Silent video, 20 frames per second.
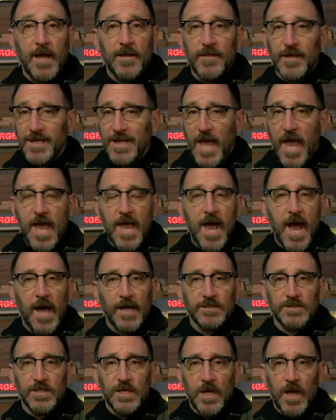The
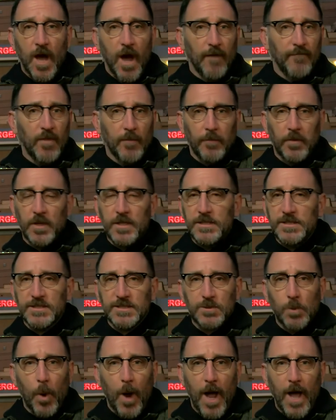chaos of the police
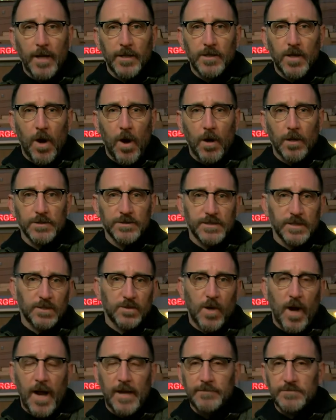squad cars, the
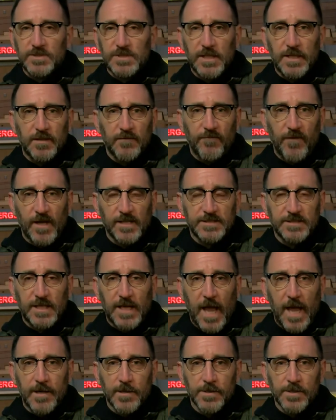crime scene
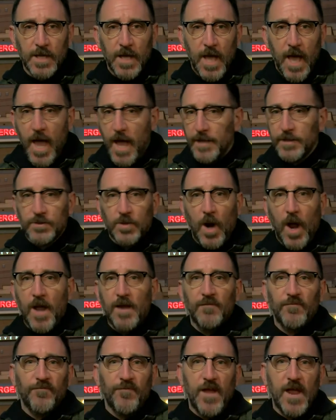investigators, and
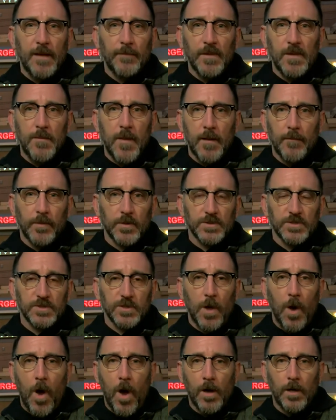crying family members
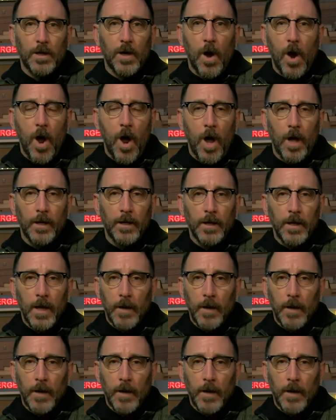long gone.